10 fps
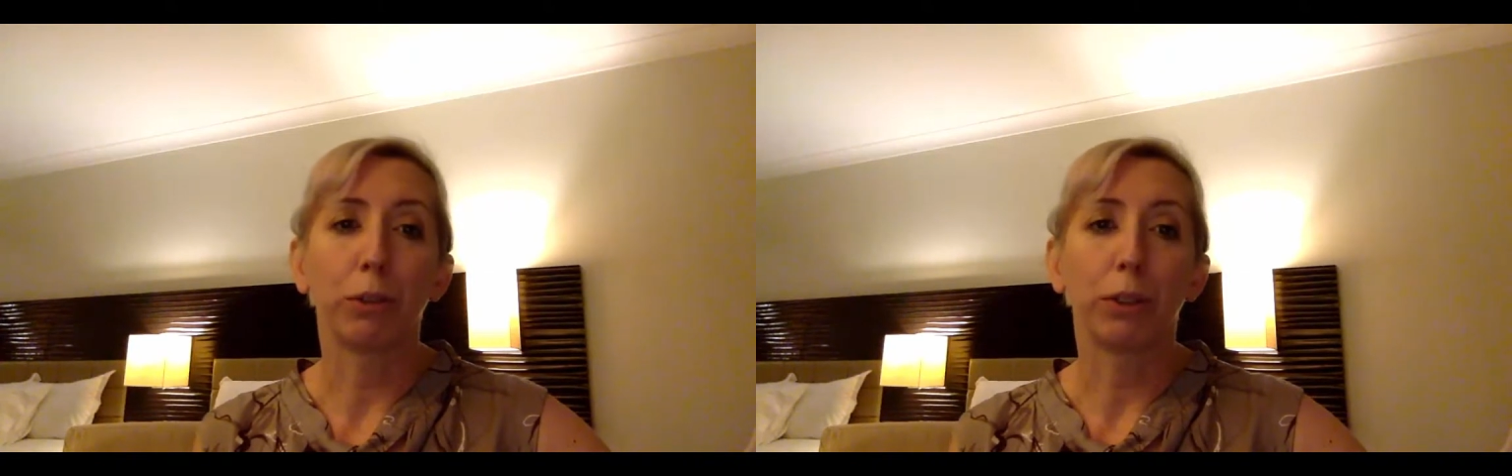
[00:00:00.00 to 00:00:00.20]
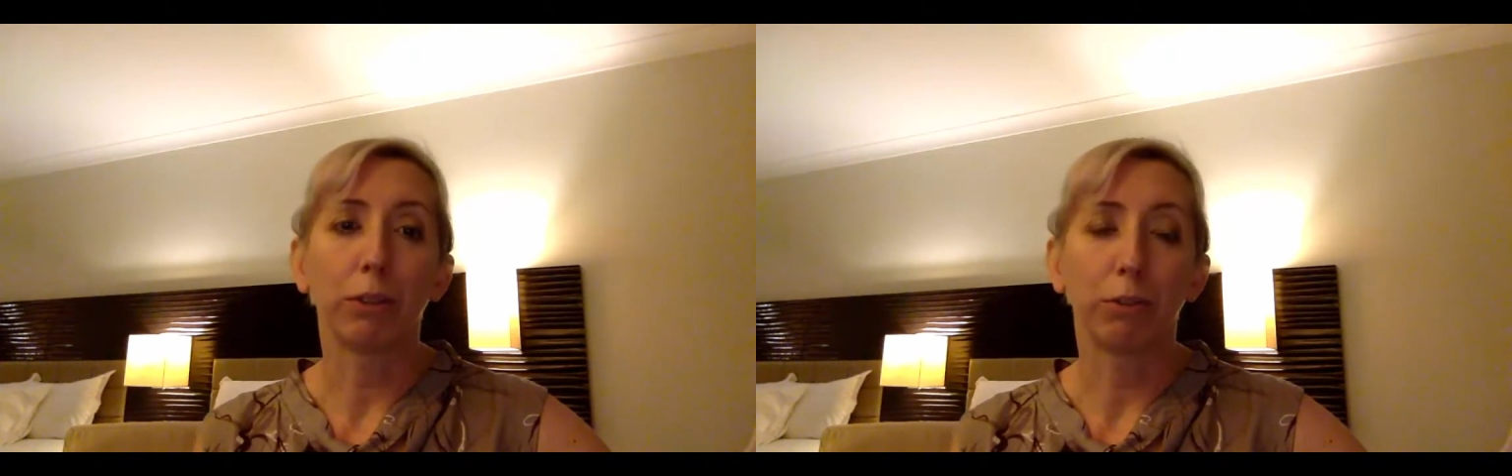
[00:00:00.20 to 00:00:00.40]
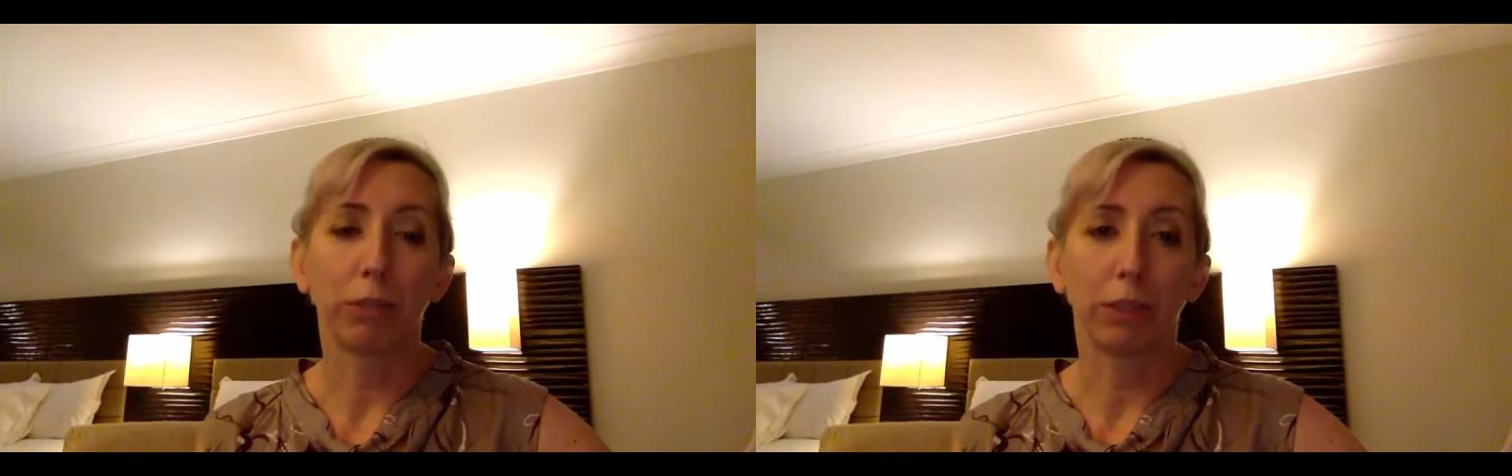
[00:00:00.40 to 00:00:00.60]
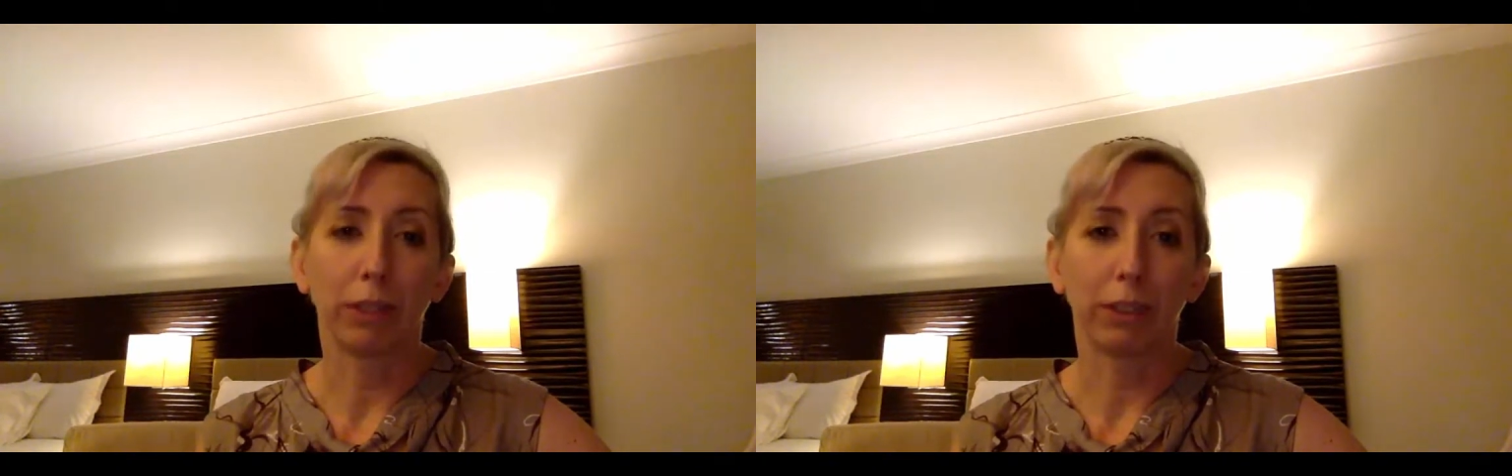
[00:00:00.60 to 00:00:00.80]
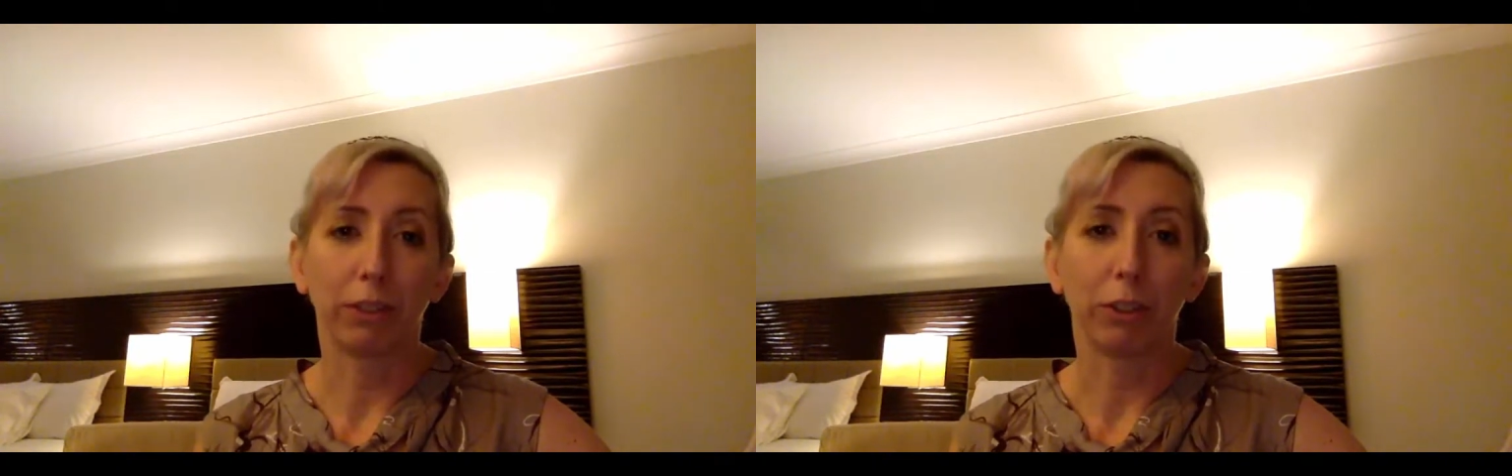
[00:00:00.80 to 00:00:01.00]
a different
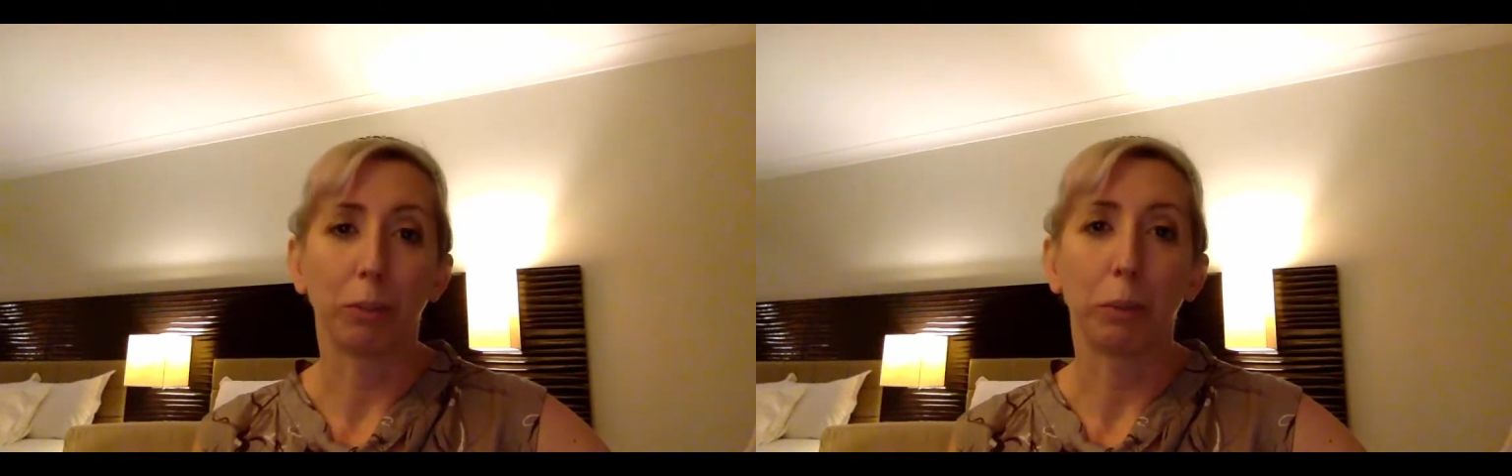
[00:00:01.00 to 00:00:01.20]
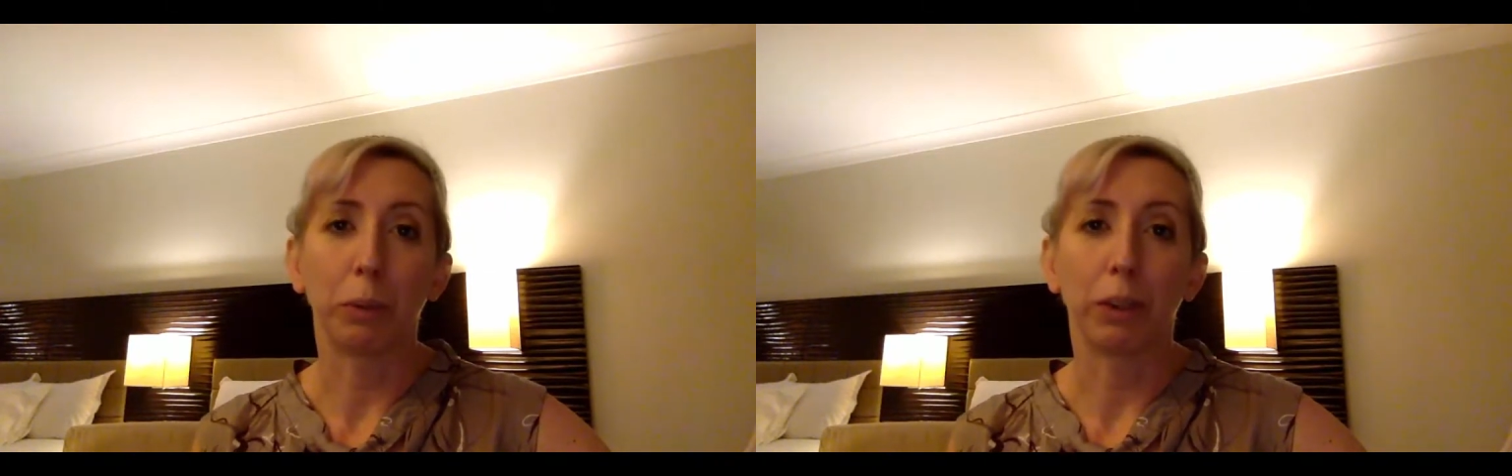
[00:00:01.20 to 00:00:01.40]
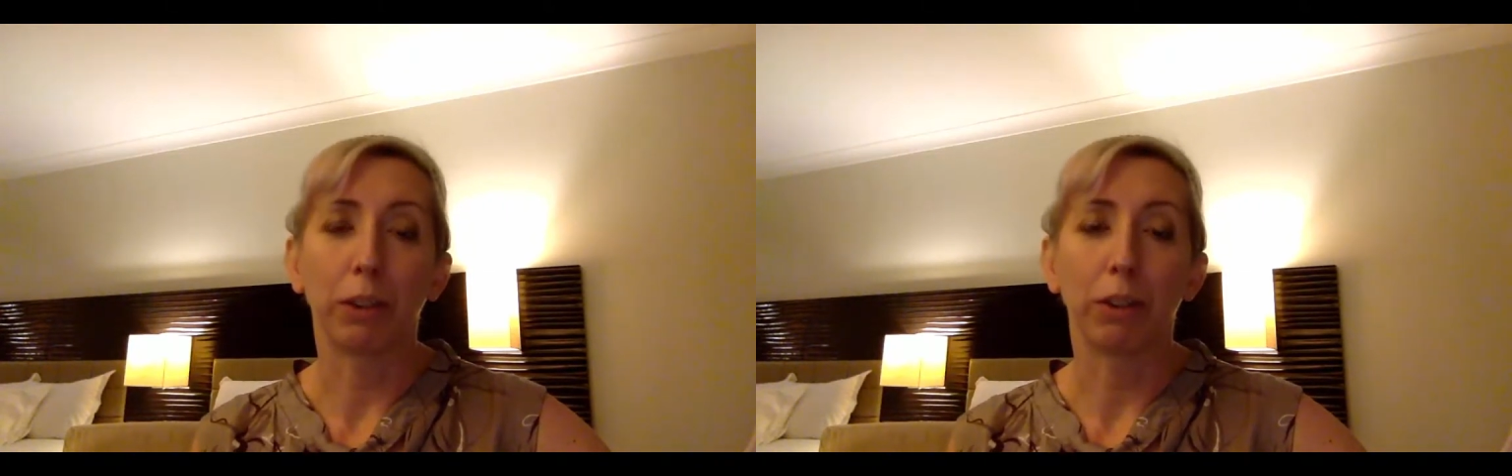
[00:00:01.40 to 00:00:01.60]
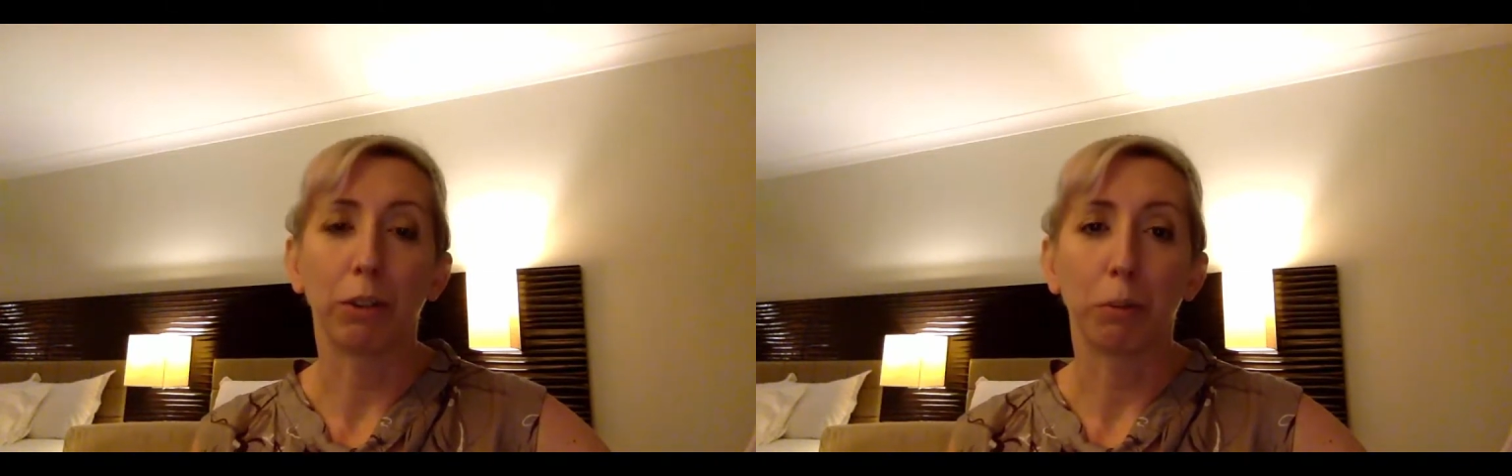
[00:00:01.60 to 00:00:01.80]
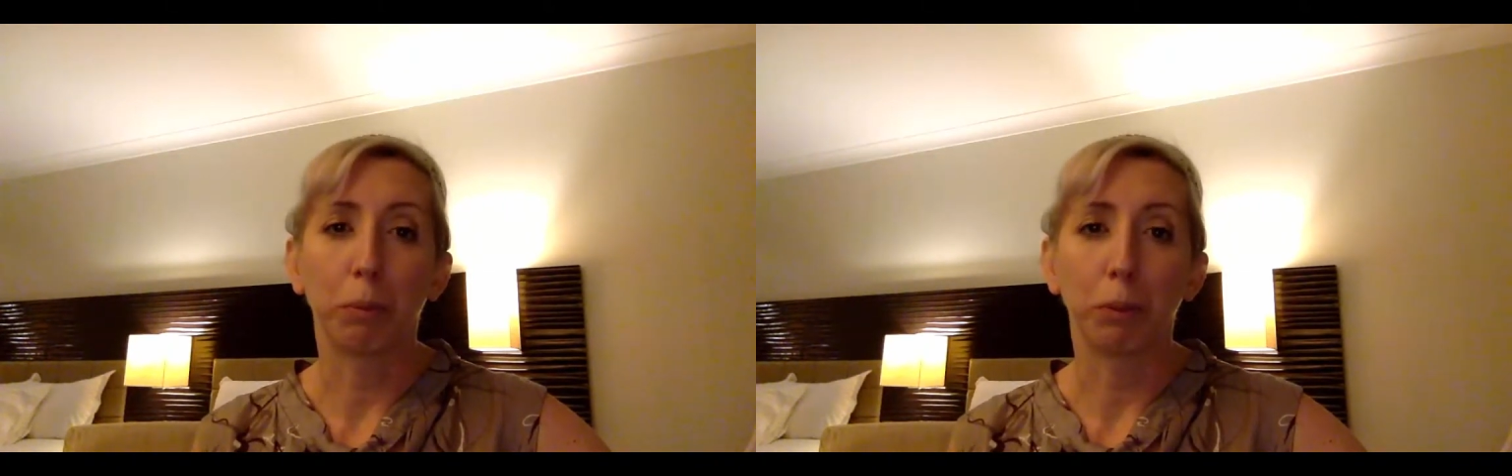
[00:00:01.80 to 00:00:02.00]
dealership with
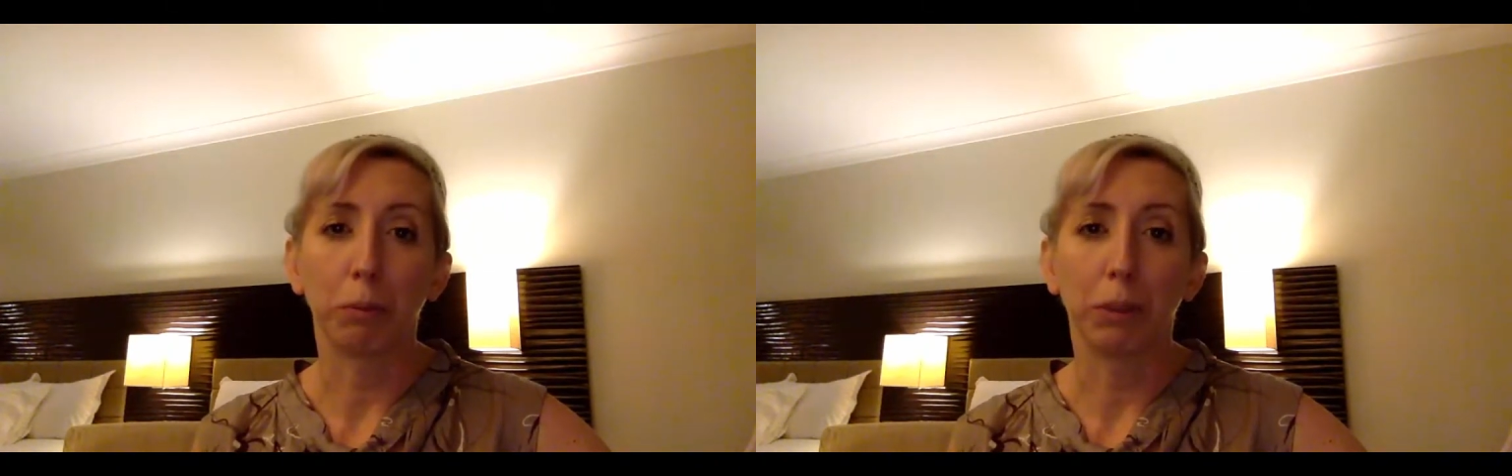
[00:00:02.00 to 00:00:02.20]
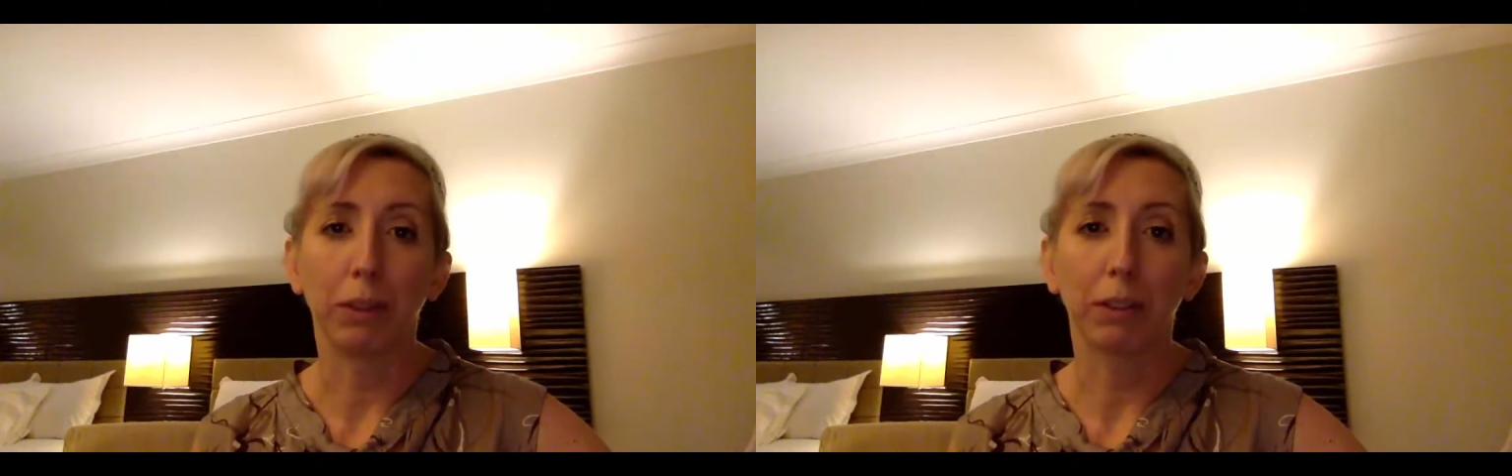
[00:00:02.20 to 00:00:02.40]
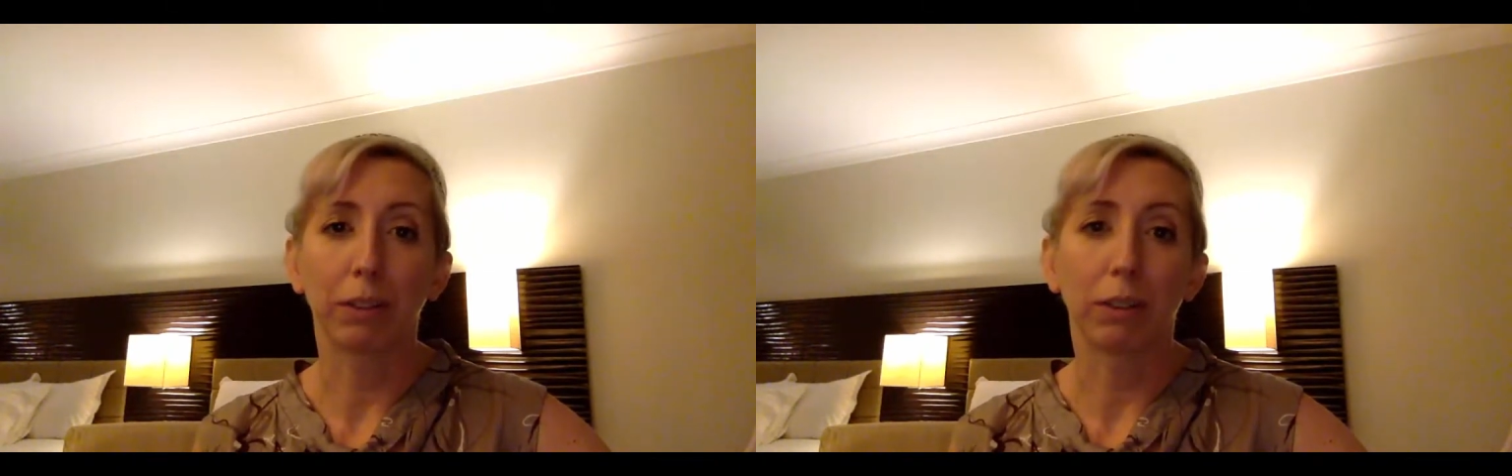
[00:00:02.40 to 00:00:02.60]
no appointment,